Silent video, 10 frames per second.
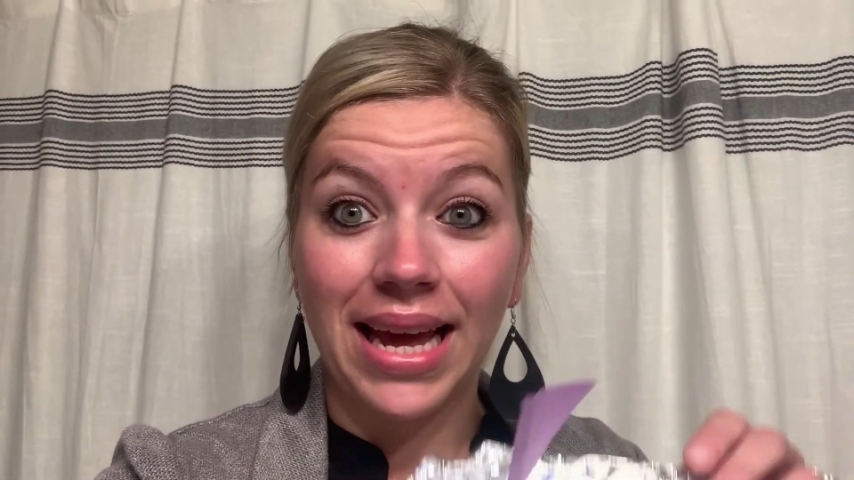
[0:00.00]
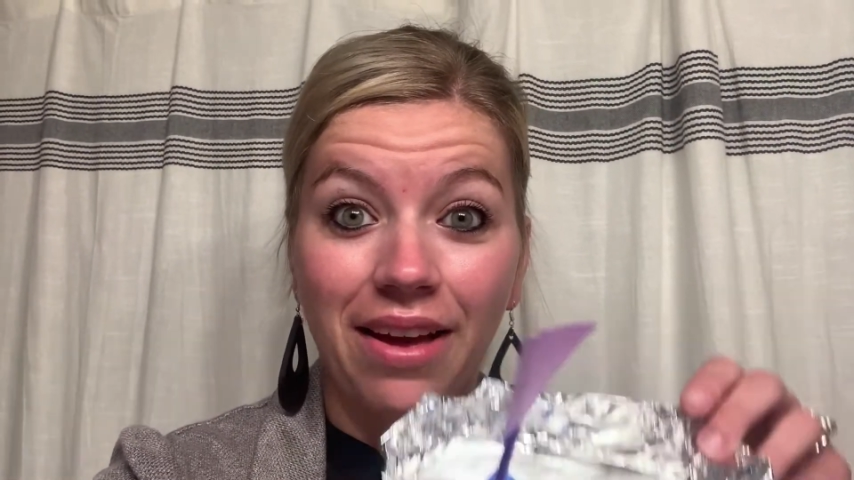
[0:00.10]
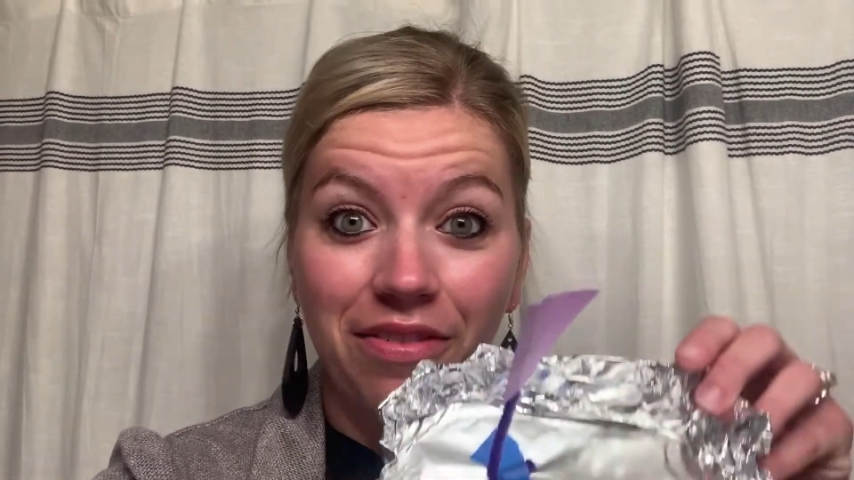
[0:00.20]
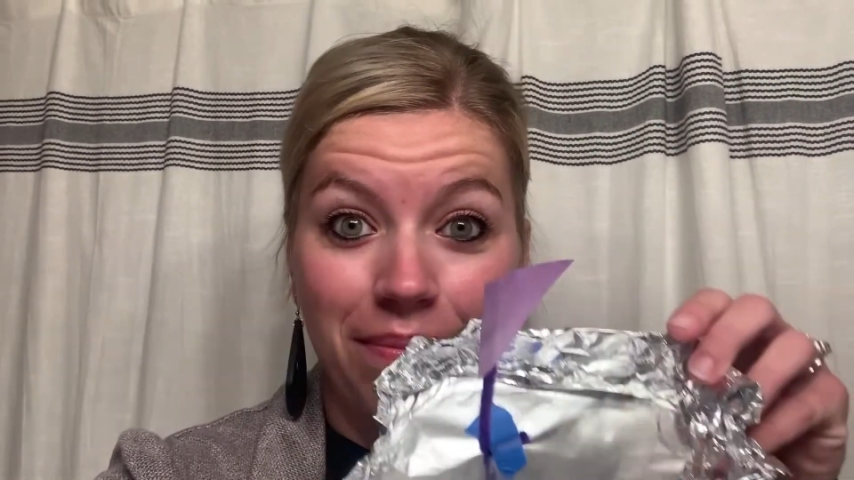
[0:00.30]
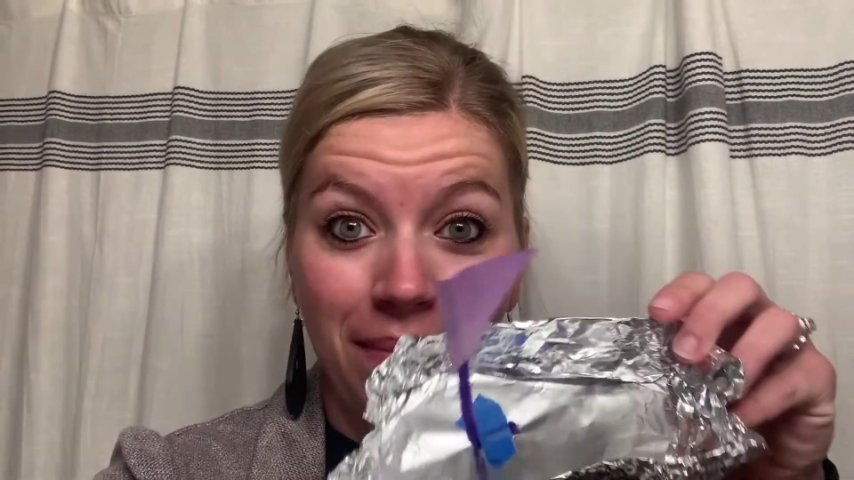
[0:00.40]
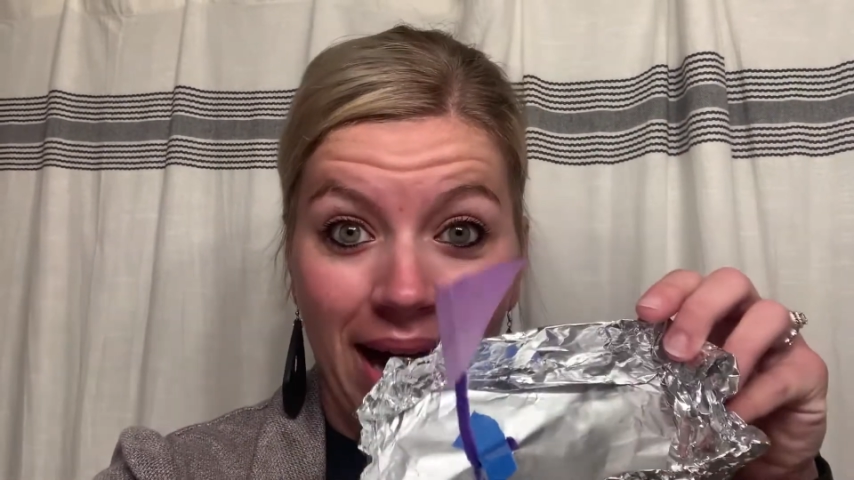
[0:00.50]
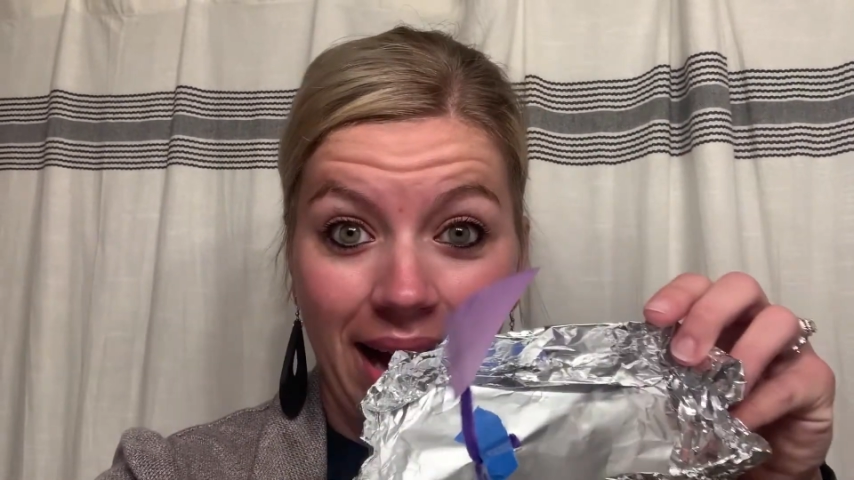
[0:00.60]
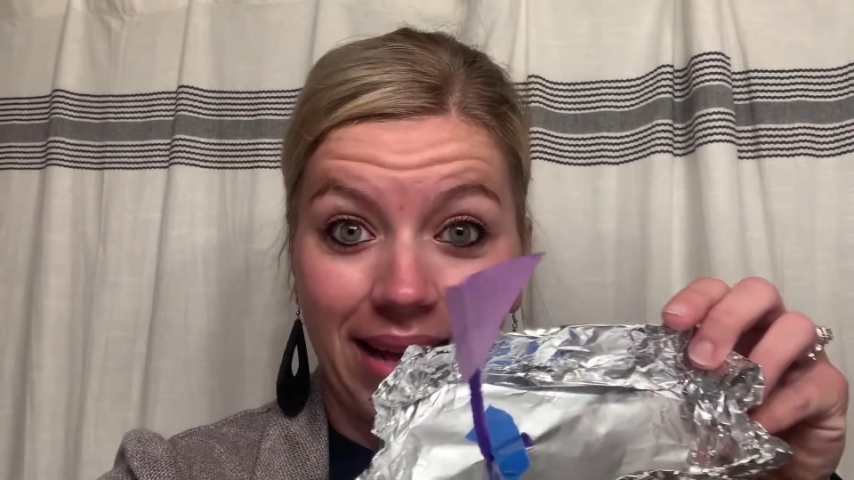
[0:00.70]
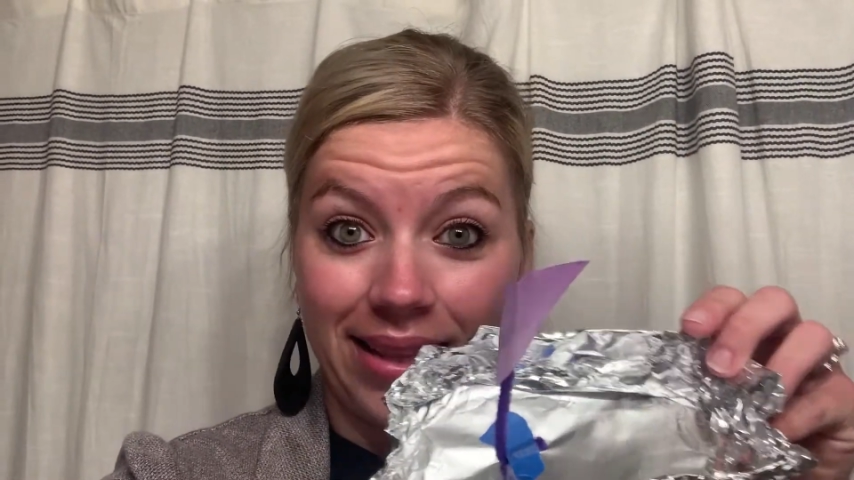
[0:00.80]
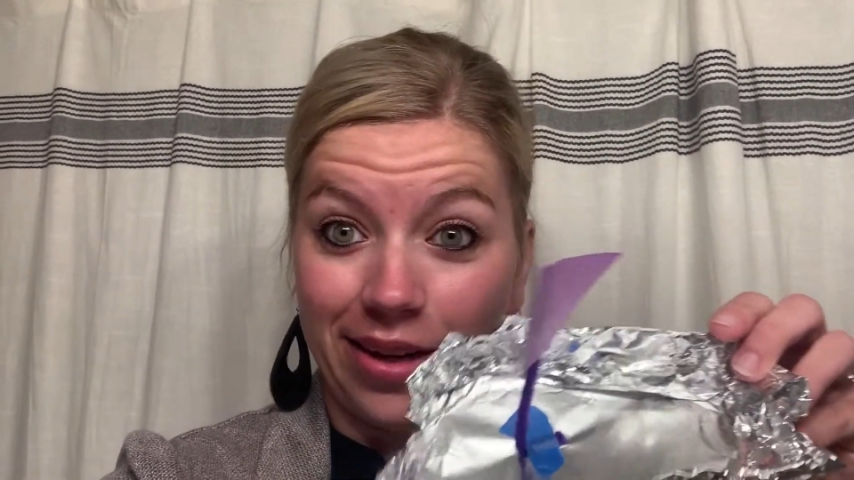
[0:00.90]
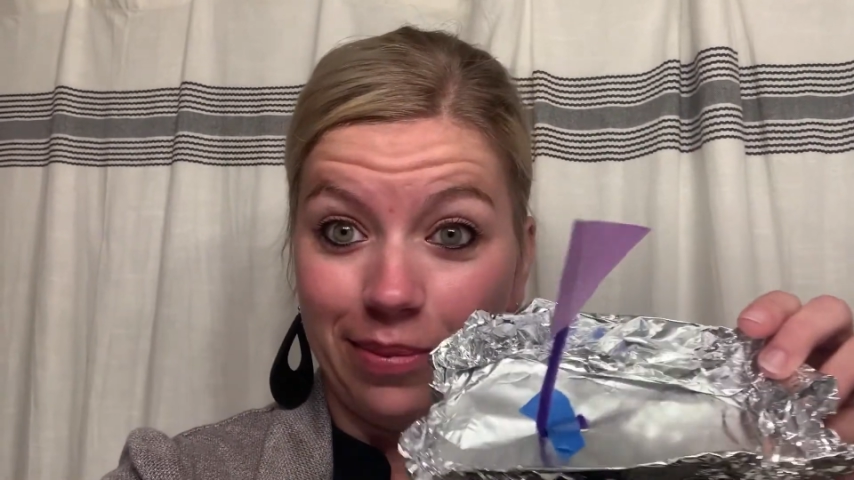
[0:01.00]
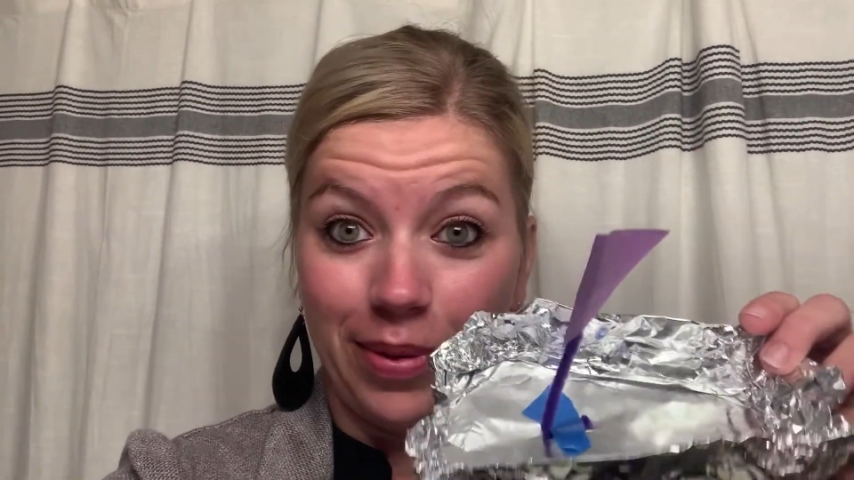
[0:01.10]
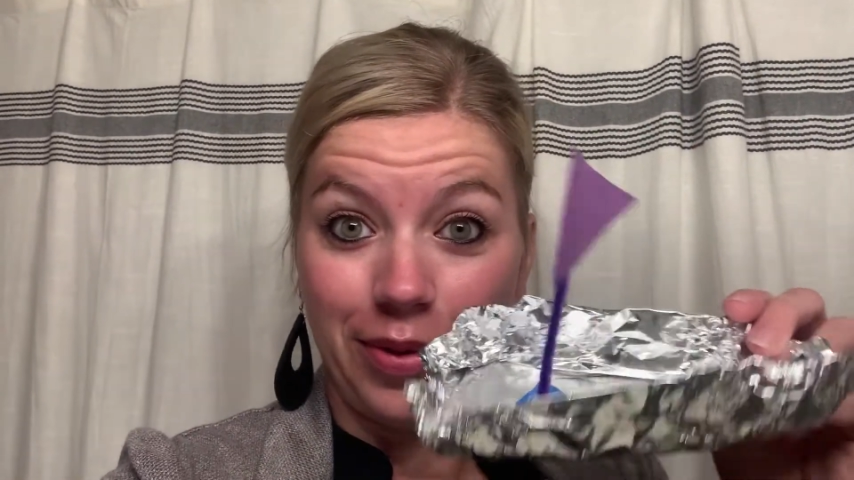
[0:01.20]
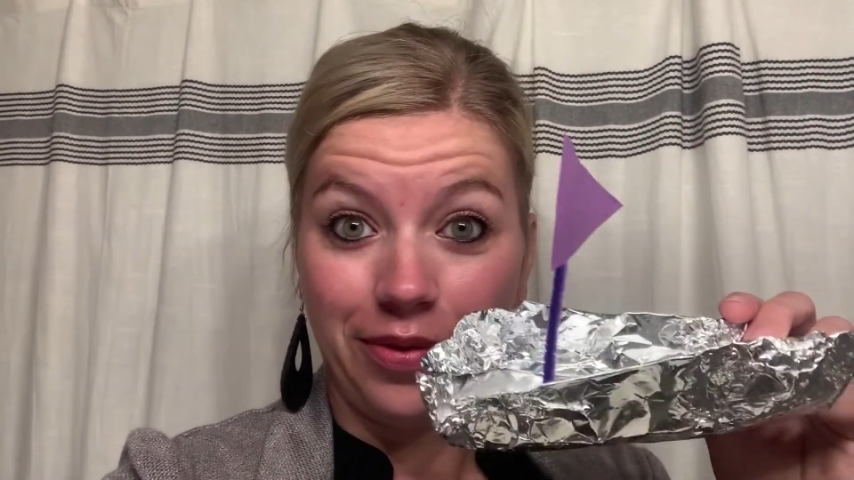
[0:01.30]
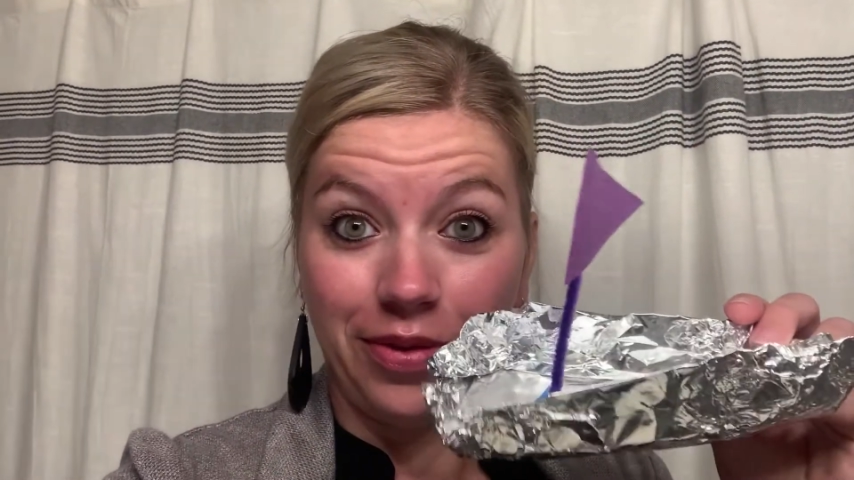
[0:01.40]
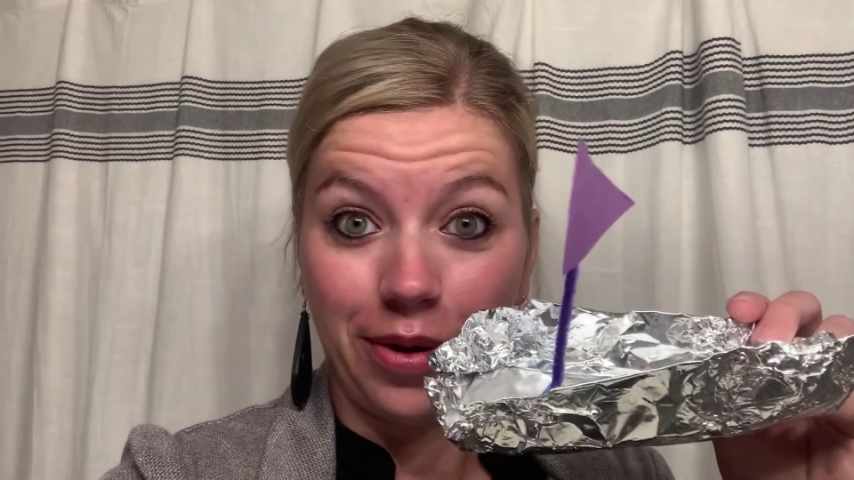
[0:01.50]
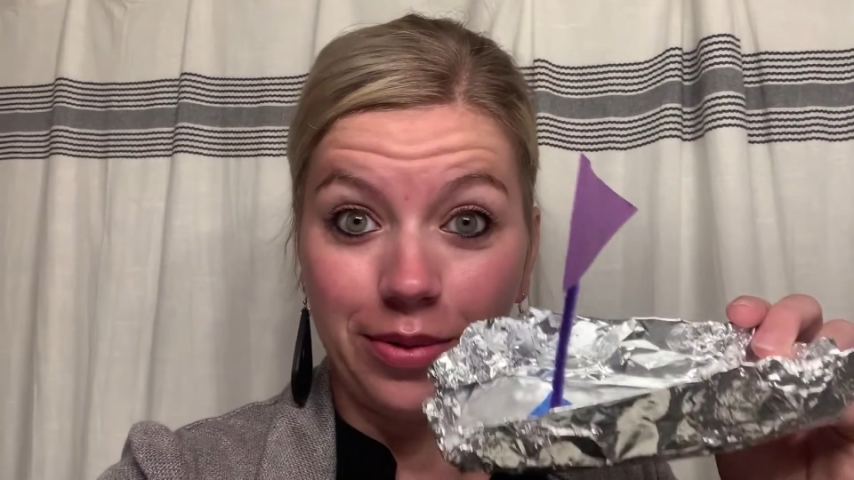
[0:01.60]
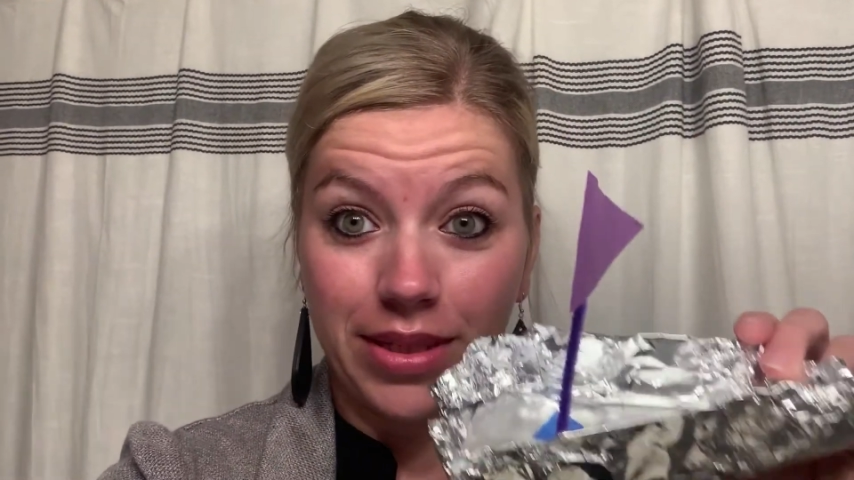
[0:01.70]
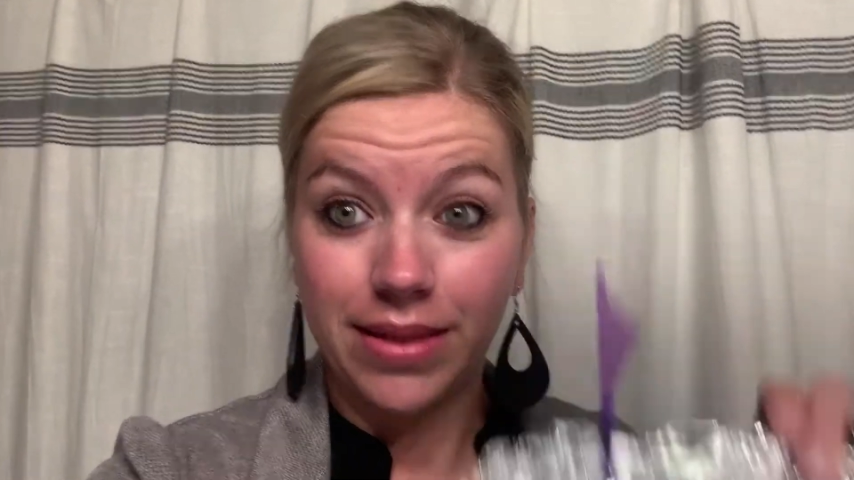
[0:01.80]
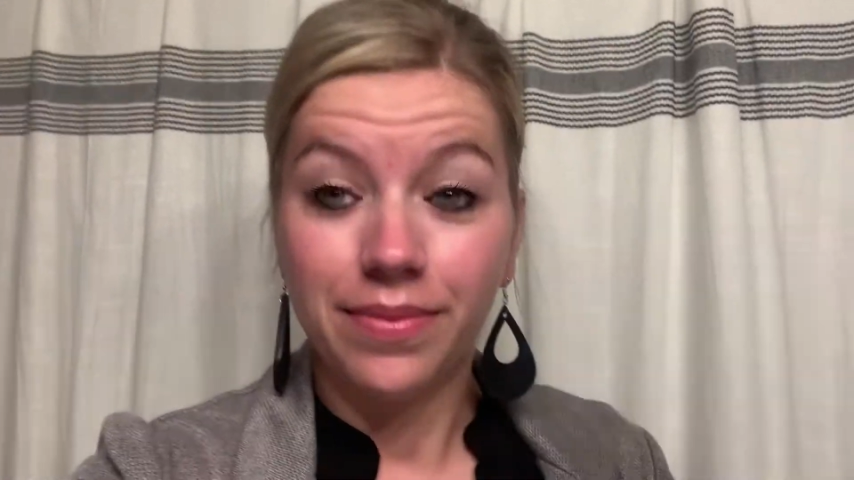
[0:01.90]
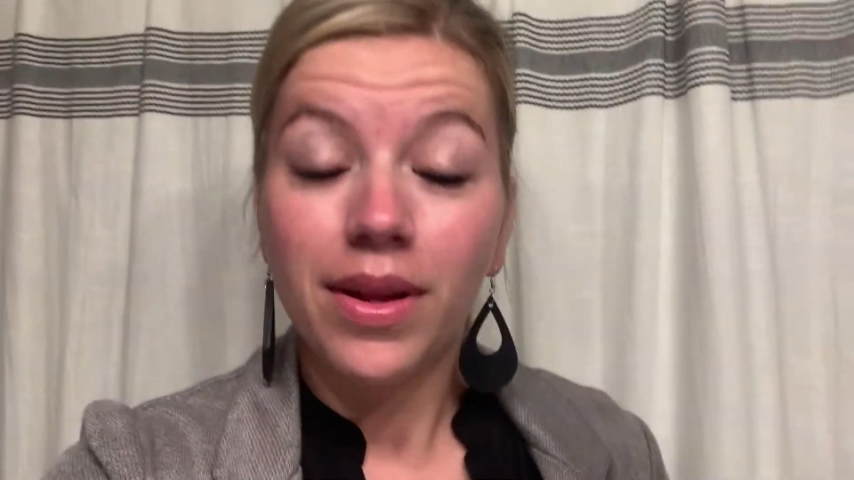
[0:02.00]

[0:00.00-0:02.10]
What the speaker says: if my little boat floats.